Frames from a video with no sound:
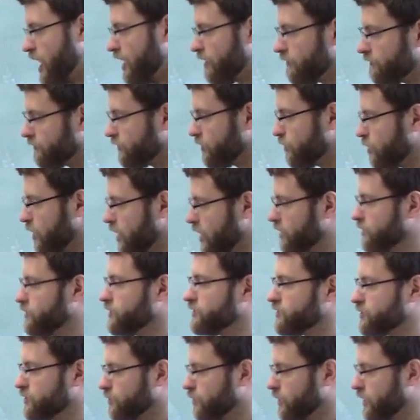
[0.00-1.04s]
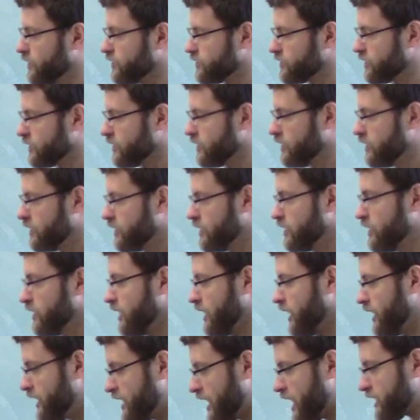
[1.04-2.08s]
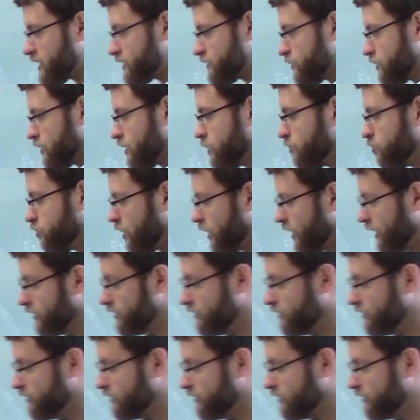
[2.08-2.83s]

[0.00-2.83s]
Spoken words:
everywhere in this equation. And next we're going to plug in